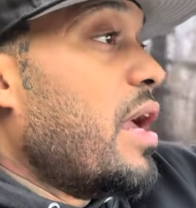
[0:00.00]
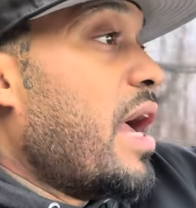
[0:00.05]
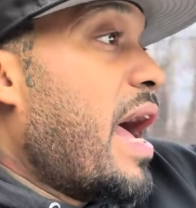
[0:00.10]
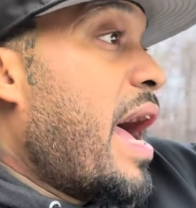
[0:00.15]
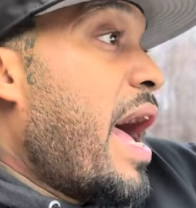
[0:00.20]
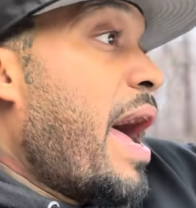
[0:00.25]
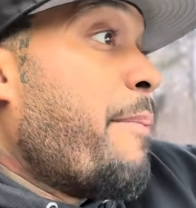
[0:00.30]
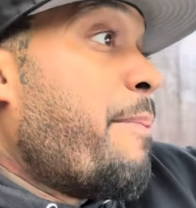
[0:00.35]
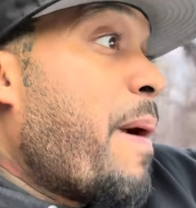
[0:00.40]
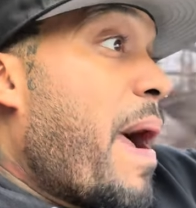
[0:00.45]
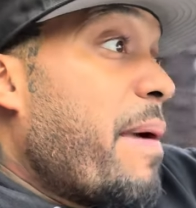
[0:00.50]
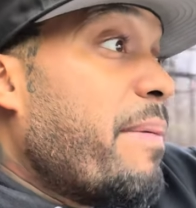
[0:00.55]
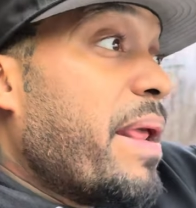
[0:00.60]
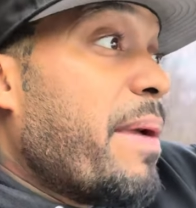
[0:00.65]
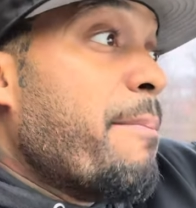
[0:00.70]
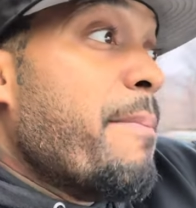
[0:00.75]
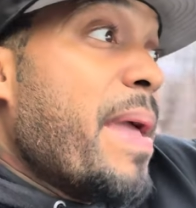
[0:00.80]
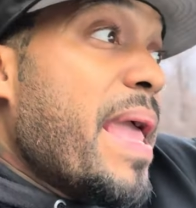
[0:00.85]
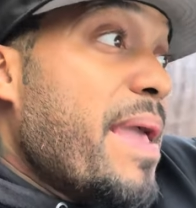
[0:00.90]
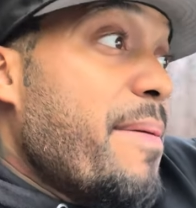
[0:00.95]
I probably,
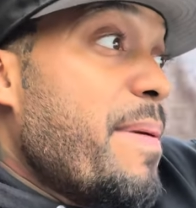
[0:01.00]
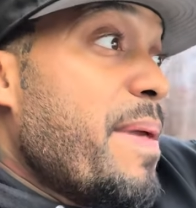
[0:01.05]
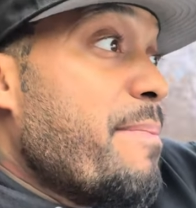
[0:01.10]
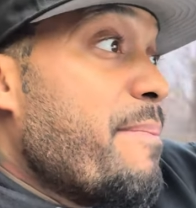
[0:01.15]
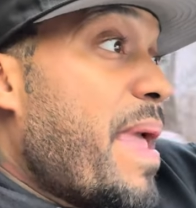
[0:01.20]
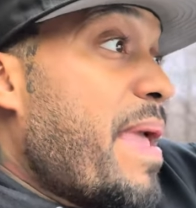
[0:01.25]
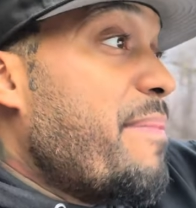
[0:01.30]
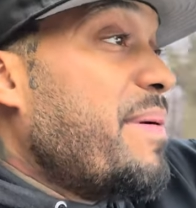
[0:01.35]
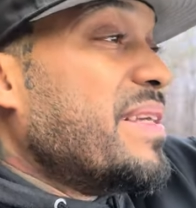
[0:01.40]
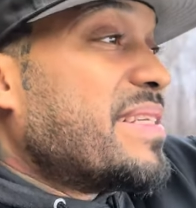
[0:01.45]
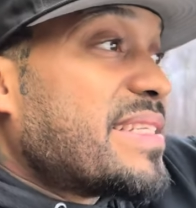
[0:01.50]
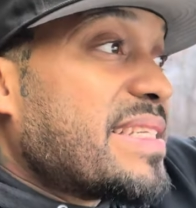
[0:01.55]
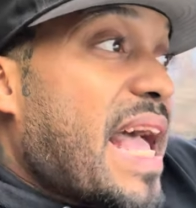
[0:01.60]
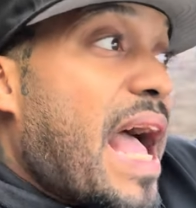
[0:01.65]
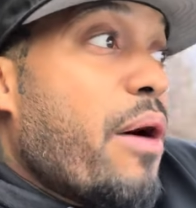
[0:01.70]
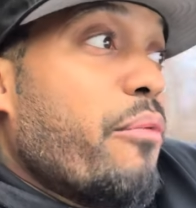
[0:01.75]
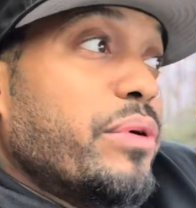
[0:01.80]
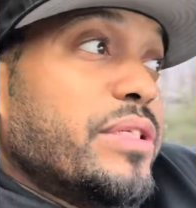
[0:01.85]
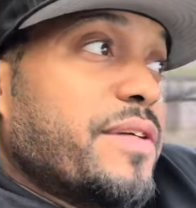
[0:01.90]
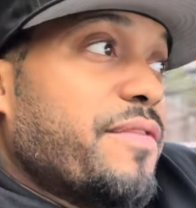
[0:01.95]
maybe
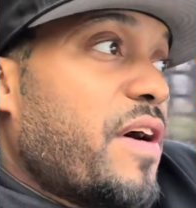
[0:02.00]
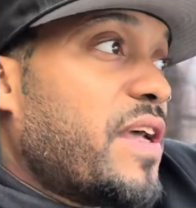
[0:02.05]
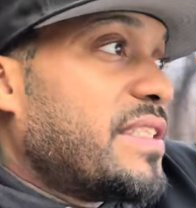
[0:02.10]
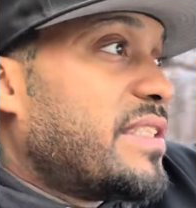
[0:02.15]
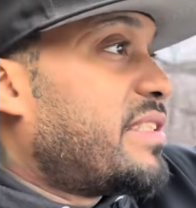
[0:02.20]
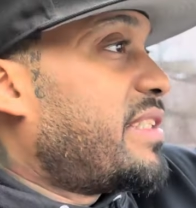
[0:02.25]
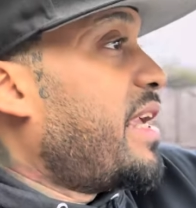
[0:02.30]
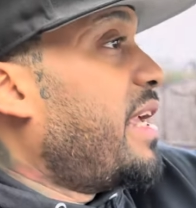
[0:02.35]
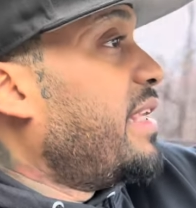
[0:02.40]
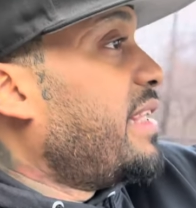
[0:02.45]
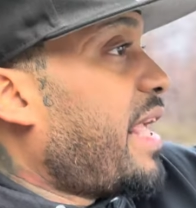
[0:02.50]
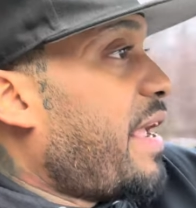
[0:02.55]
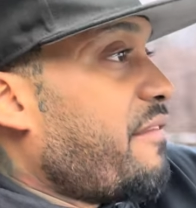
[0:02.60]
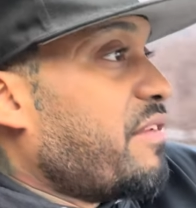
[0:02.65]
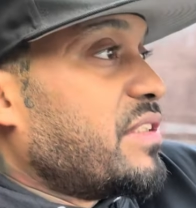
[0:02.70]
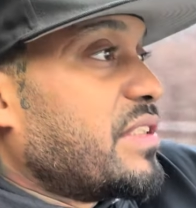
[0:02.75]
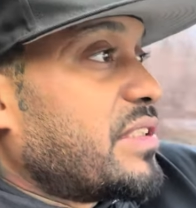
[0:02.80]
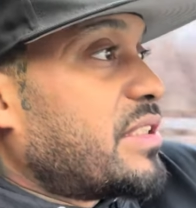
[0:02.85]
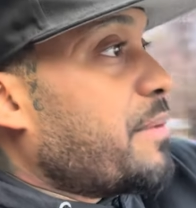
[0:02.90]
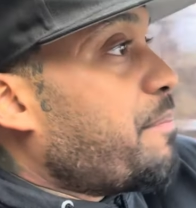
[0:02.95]
side with Gervonta Tan
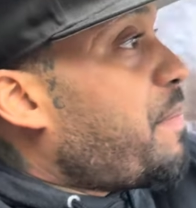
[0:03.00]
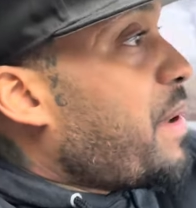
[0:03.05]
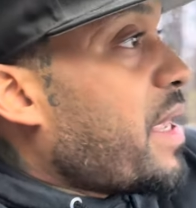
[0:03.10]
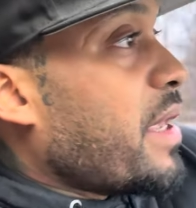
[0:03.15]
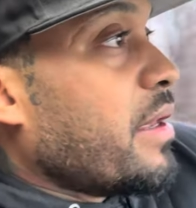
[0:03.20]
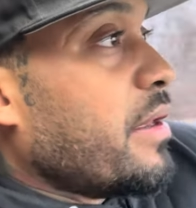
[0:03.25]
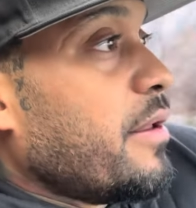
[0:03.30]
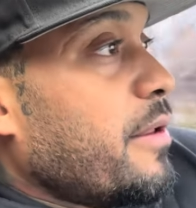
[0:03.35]
Davis just a bit.